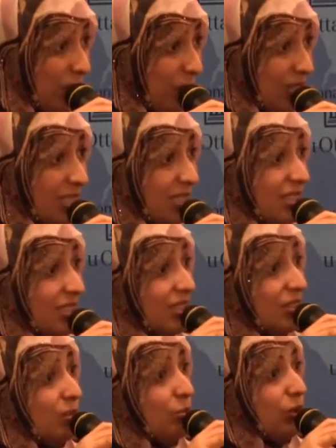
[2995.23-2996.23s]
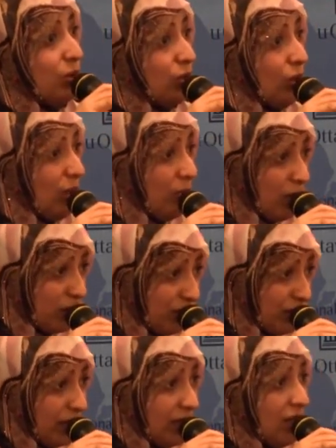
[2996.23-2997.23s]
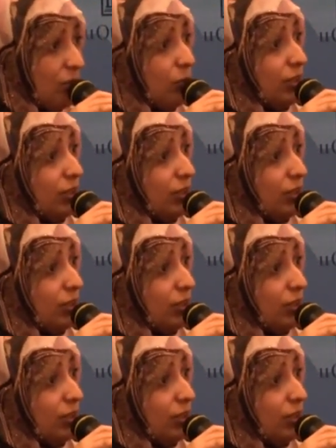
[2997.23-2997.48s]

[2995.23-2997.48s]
equal citizenship, will talk about freedom,